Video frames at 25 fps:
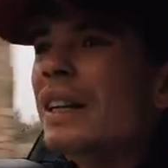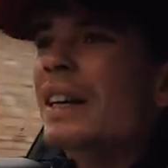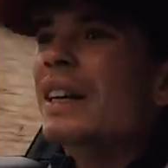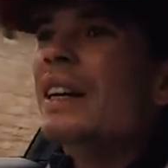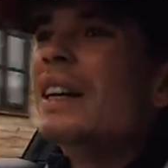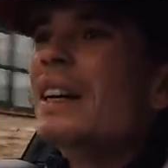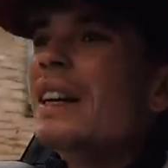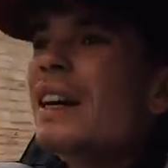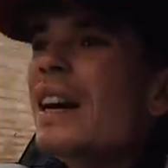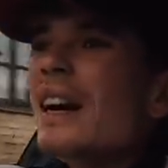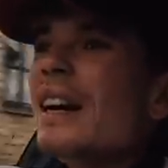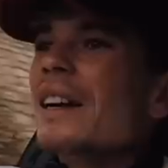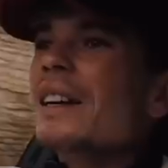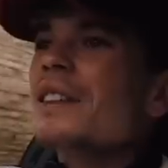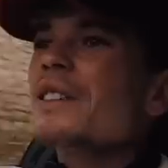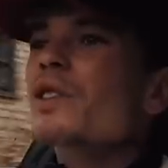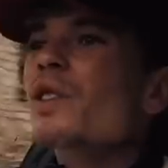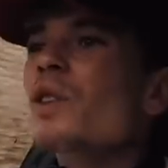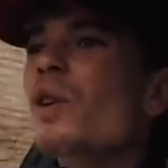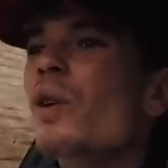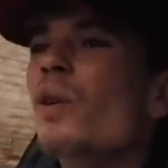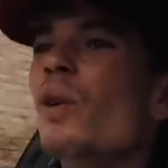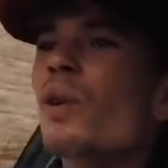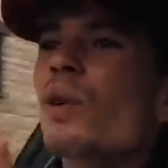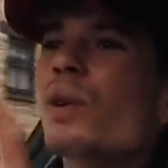And it's
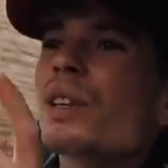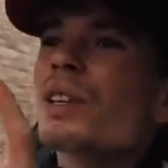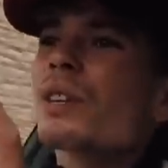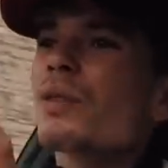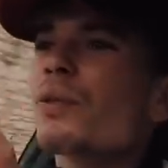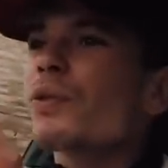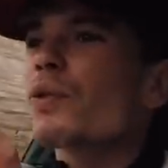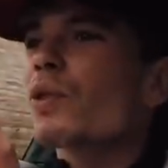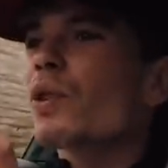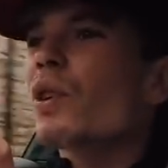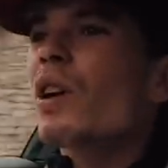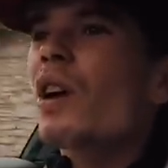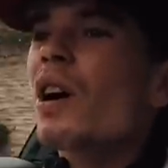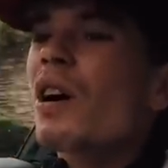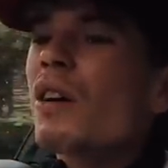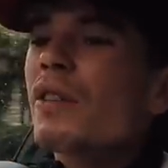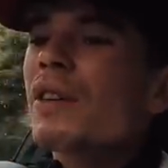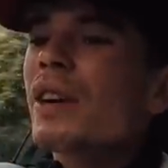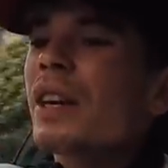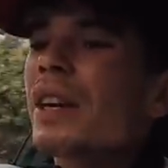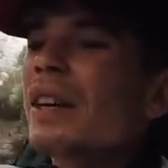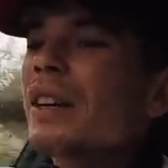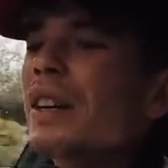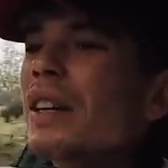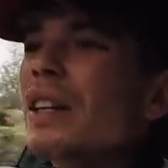got all these
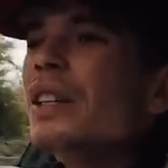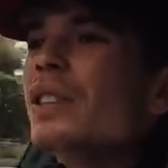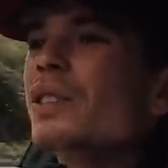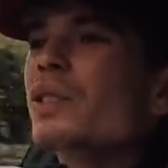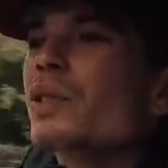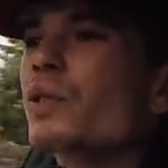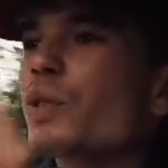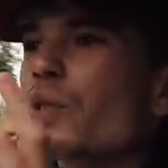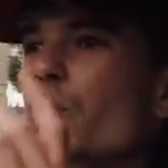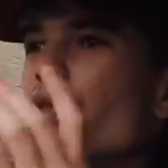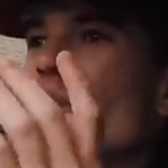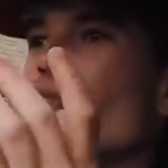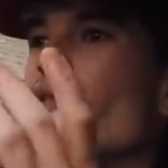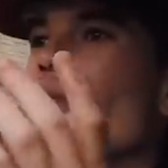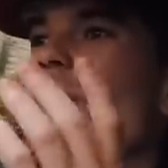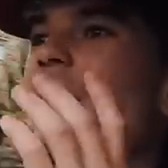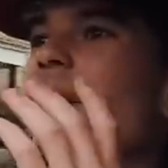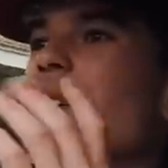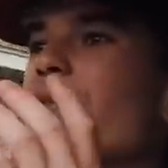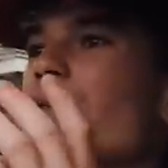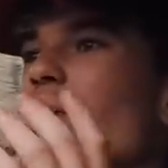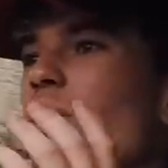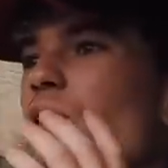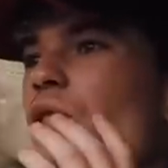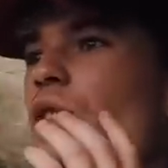Ferrari sort of
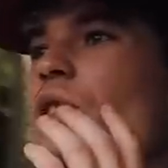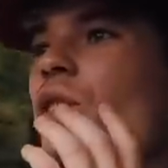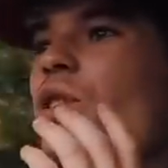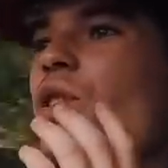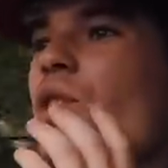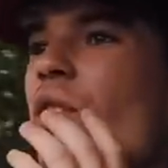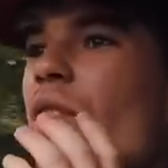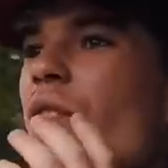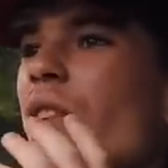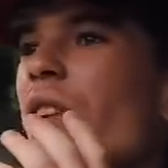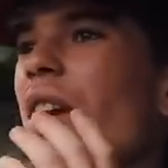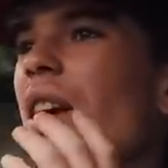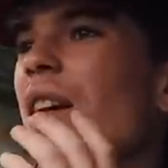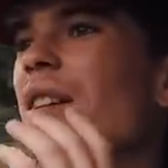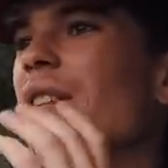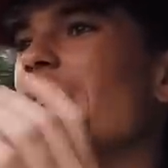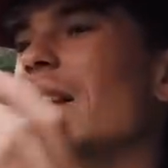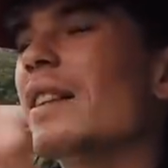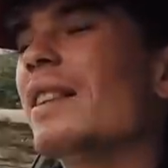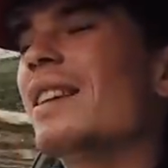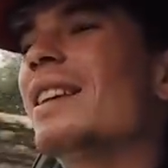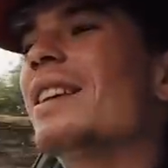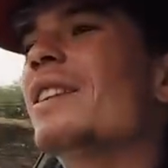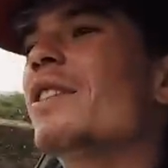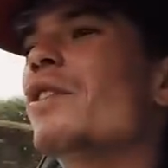traits which are so nice,
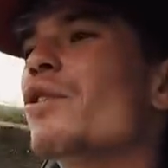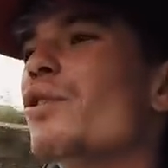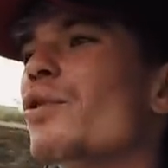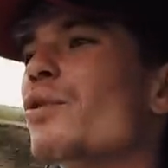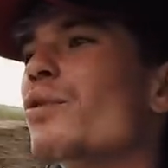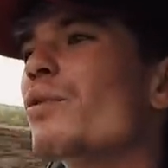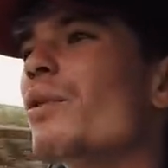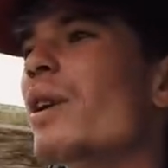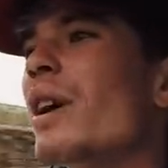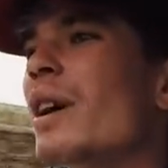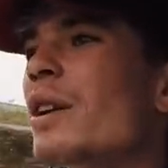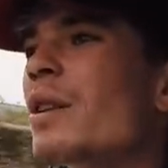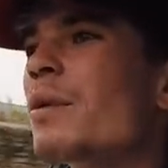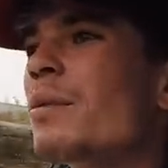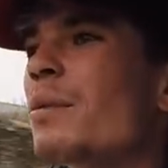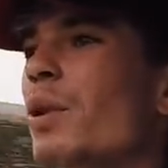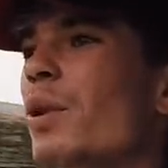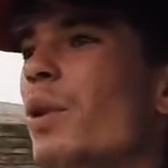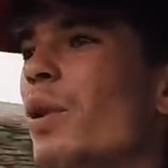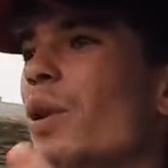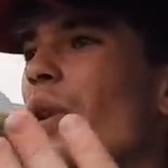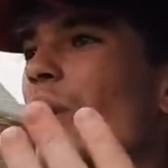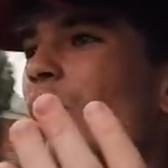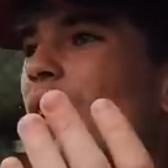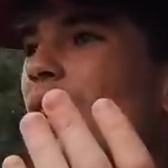like the
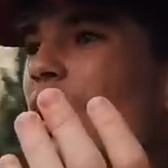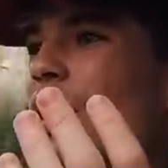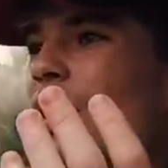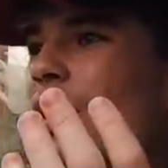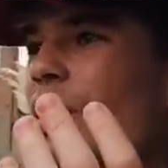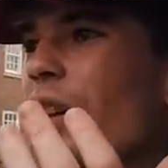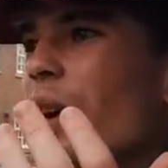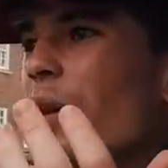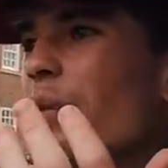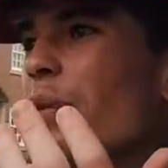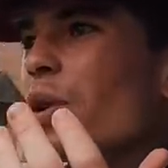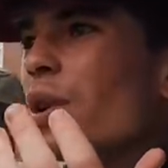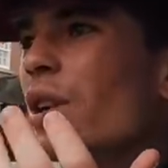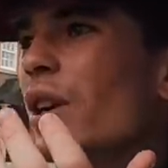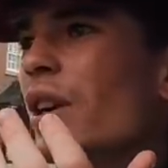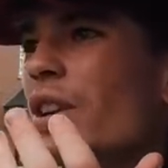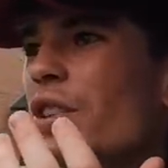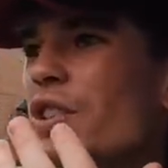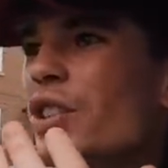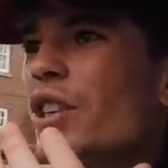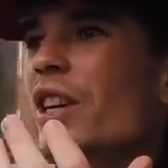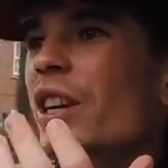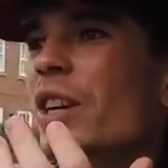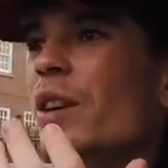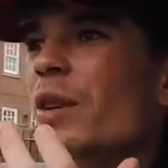incredible double
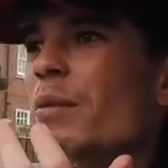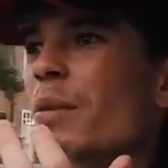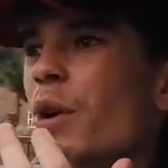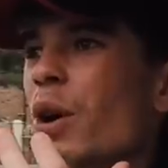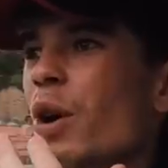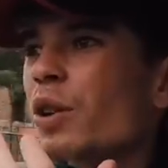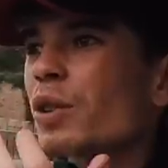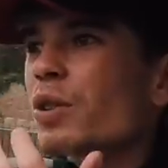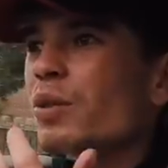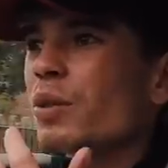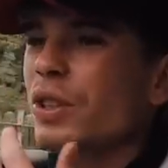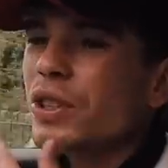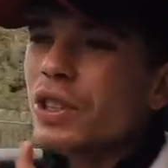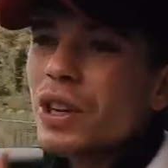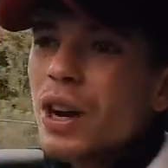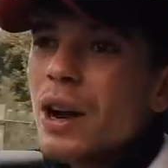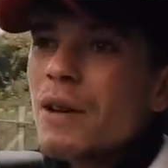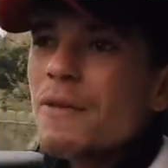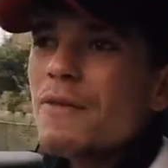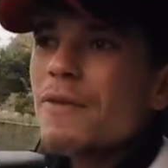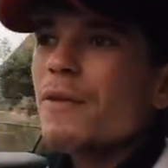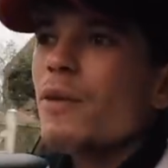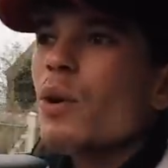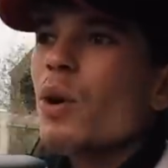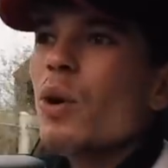clutch gearbox, which
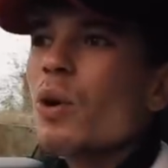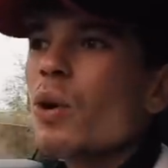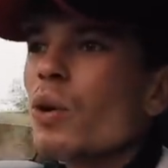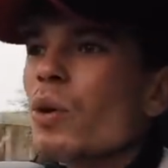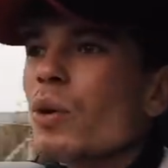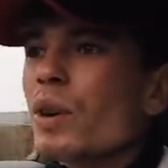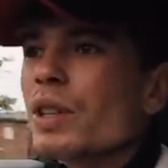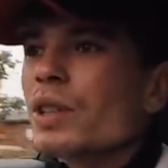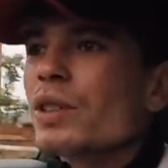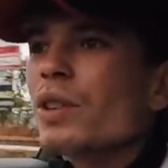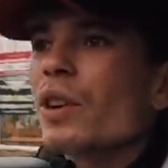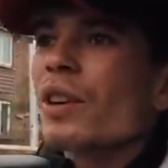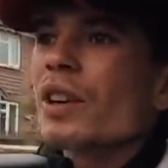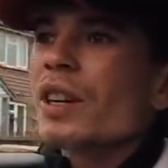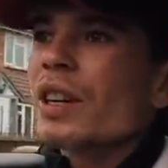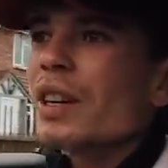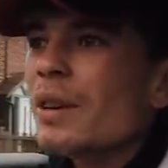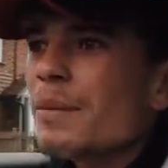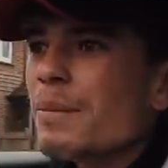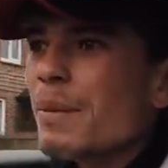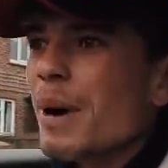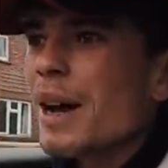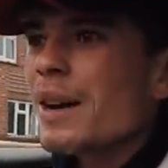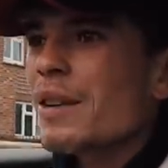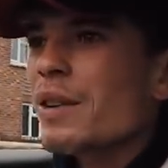I've always got it
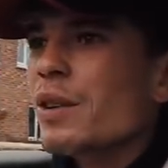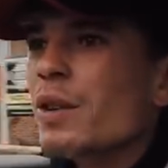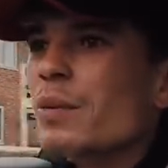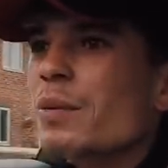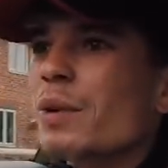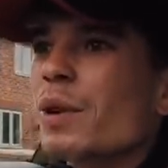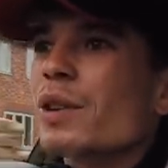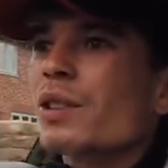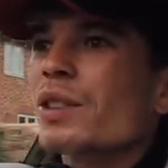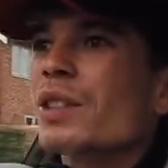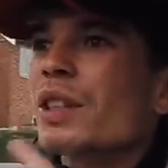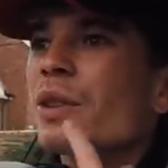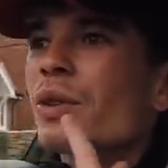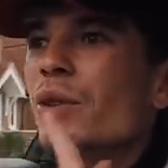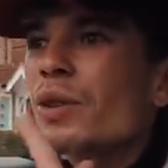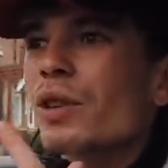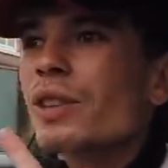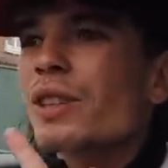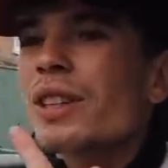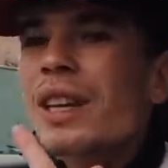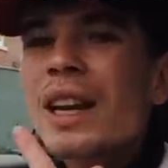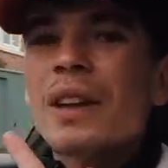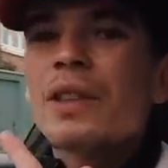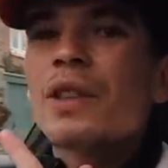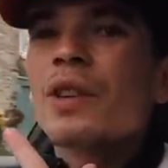in manual because in order
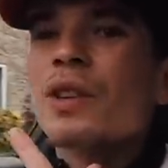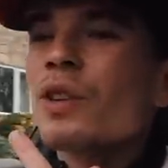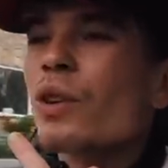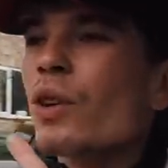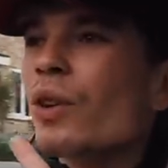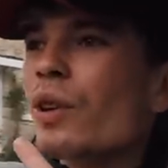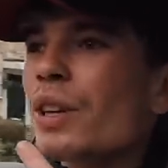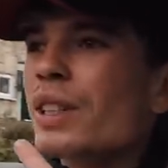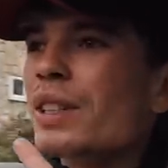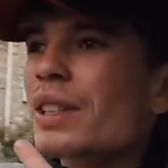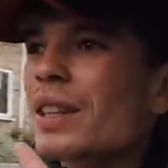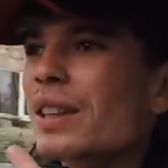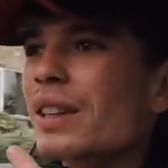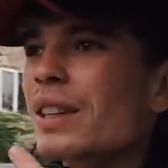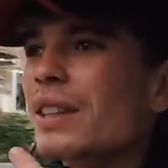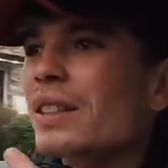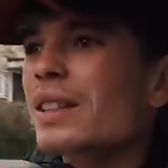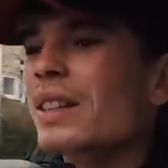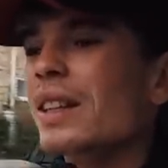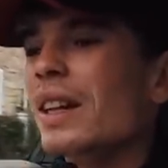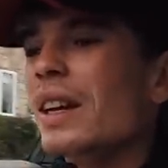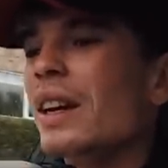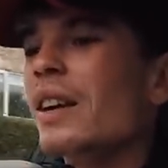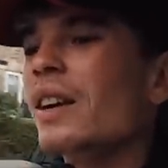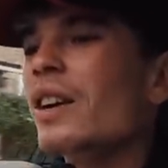to get the noise in this
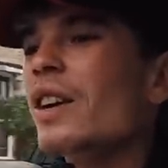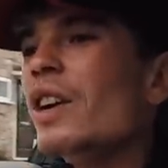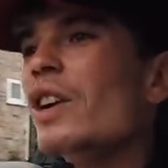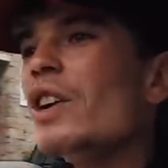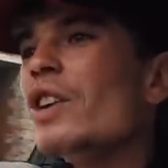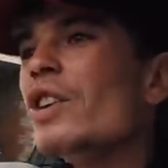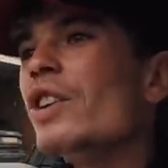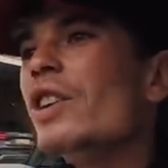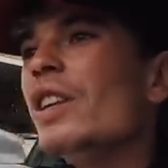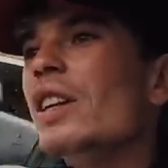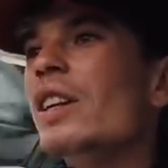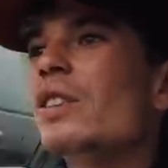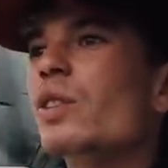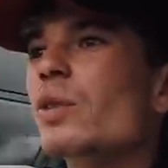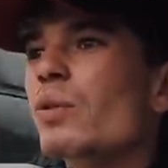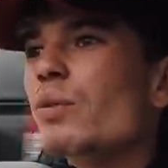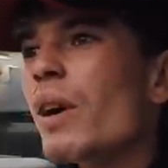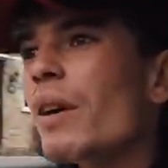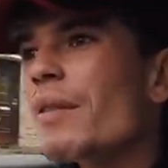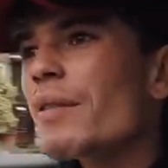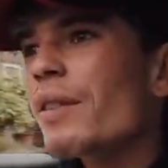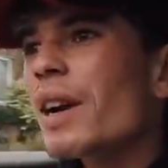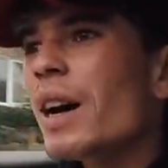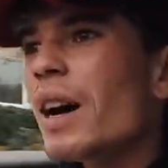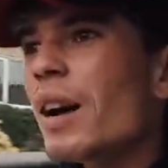thing, you need to
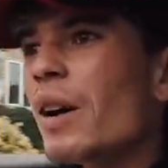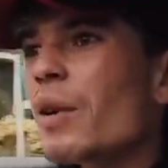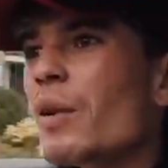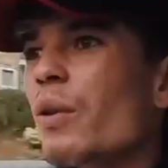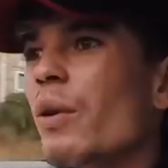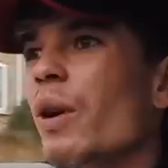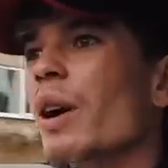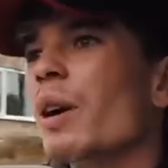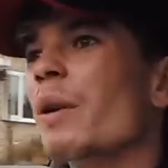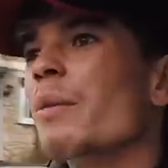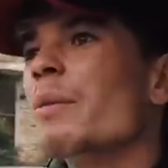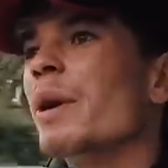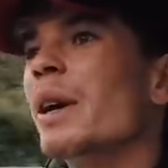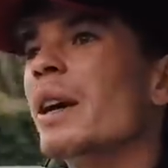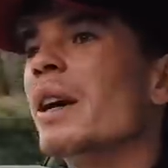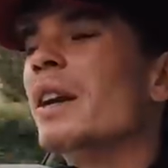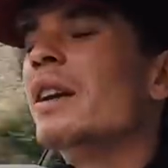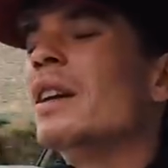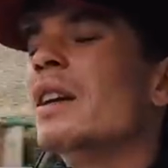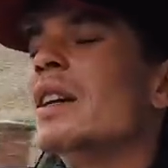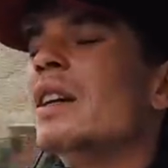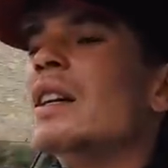rev it out quite a bit.